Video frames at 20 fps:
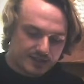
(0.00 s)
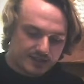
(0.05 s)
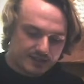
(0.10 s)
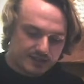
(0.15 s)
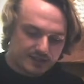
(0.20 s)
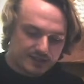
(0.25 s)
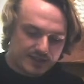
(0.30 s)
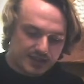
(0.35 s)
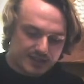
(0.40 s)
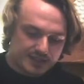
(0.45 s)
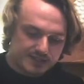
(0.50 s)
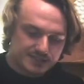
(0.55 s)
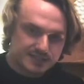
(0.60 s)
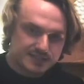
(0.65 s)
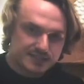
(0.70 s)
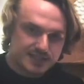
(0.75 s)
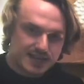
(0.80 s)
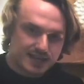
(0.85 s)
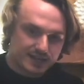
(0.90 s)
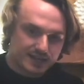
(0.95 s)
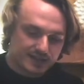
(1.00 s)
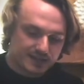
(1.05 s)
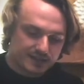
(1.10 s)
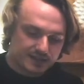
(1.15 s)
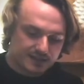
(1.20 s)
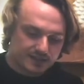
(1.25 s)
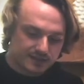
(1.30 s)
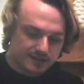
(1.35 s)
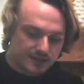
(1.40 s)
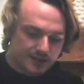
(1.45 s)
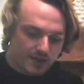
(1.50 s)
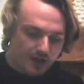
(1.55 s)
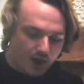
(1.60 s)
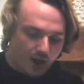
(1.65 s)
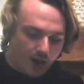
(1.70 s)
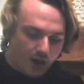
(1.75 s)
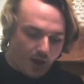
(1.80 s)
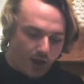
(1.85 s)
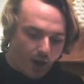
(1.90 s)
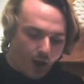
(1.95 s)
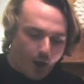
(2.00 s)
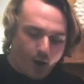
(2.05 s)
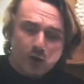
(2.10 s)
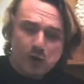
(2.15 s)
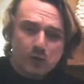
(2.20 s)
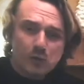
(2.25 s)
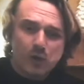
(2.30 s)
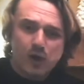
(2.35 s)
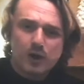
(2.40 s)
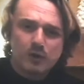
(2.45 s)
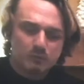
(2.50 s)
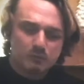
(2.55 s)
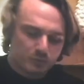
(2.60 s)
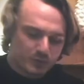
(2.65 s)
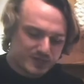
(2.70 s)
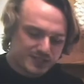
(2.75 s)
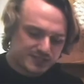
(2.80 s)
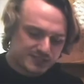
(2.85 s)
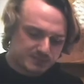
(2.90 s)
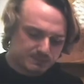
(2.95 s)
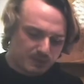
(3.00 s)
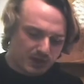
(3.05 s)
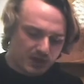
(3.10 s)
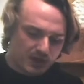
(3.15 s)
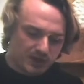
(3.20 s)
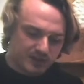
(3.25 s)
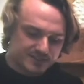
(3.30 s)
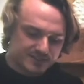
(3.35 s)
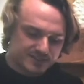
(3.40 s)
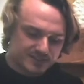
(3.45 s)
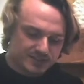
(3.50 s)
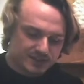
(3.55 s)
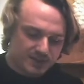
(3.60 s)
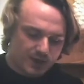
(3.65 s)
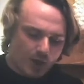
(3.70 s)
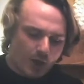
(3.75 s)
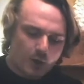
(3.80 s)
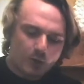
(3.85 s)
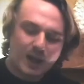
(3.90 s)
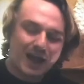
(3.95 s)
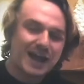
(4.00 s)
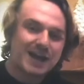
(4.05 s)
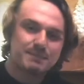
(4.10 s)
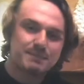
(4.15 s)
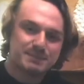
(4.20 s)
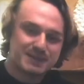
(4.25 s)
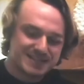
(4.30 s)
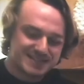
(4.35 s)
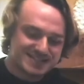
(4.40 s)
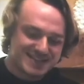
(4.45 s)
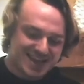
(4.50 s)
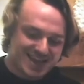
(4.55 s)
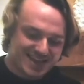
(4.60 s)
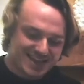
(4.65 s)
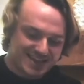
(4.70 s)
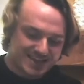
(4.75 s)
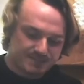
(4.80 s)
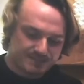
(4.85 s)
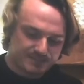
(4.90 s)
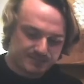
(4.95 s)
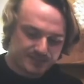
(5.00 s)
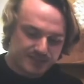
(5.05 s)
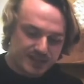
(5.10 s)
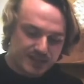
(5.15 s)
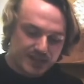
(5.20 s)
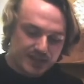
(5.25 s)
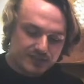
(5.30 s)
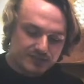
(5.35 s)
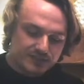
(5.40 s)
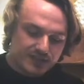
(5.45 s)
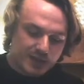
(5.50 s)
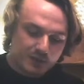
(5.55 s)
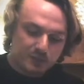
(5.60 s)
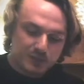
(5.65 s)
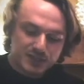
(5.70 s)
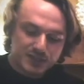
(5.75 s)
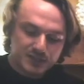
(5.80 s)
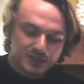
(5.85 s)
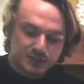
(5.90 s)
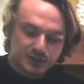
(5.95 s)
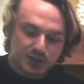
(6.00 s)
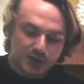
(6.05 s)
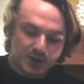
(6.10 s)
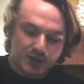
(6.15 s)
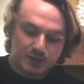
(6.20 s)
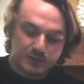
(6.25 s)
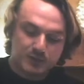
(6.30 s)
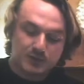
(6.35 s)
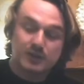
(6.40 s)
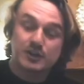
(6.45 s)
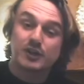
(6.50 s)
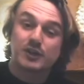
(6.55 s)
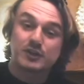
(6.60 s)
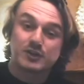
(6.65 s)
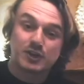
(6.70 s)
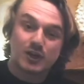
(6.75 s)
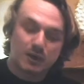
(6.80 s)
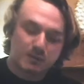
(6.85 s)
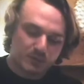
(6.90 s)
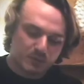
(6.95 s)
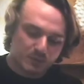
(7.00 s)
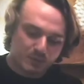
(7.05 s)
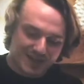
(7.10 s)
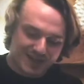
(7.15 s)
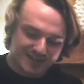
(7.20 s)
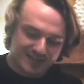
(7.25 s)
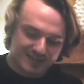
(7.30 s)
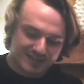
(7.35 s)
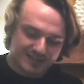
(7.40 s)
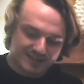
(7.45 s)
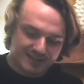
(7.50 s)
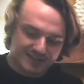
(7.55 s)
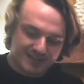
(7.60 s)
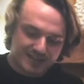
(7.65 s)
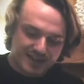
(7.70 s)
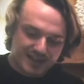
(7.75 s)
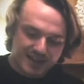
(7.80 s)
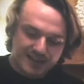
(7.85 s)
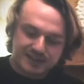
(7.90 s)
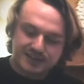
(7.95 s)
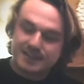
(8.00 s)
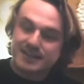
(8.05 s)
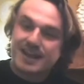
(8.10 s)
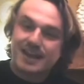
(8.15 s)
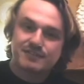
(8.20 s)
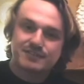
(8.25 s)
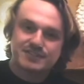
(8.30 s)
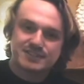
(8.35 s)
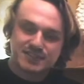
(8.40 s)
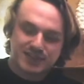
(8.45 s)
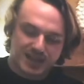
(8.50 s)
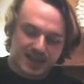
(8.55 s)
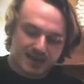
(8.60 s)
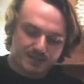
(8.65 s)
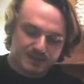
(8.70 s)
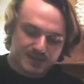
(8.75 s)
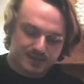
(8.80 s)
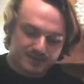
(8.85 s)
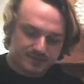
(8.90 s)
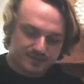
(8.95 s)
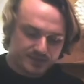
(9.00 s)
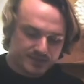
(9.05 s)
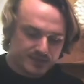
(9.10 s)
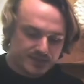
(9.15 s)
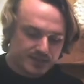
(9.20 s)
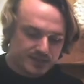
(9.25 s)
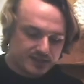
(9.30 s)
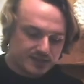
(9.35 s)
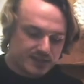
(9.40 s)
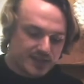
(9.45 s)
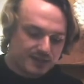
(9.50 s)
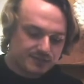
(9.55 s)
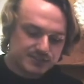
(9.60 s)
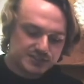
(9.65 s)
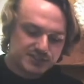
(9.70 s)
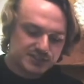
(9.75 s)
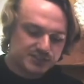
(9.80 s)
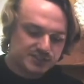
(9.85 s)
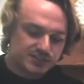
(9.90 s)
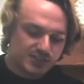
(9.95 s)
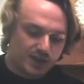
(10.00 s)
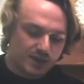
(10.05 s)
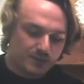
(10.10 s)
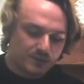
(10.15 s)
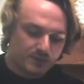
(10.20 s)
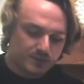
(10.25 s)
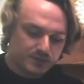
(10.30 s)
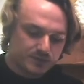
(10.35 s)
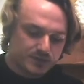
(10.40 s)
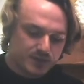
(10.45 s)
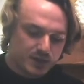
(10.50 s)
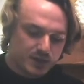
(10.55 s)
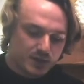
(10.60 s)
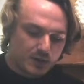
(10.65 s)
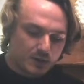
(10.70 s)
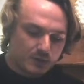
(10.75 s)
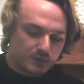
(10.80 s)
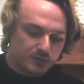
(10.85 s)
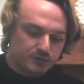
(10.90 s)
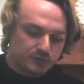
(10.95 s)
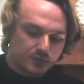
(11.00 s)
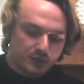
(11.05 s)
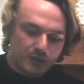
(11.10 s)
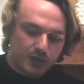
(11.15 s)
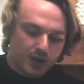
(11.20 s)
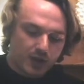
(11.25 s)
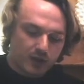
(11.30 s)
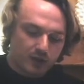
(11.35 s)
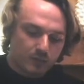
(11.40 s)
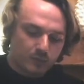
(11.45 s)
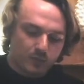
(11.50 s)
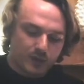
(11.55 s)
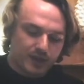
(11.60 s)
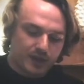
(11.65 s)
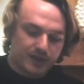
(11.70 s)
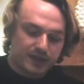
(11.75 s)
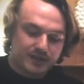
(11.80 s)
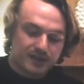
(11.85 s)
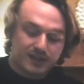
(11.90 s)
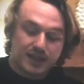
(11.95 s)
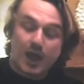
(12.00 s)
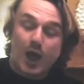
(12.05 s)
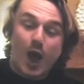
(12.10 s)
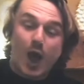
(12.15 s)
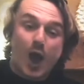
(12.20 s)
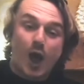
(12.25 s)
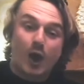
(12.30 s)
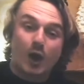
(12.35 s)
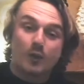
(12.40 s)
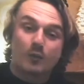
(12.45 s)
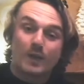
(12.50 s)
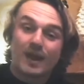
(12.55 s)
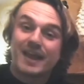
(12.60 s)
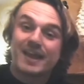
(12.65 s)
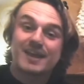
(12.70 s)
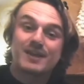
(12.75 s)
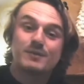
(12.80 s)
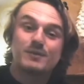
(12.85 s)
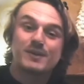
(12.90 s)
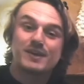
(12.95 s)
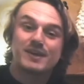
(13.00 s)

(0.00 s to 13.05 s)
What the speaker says: They sang, "Oh, aren't we smart? Oh, happy day. Now we can go away. Never to hammer, never to sew. We've done our work, away we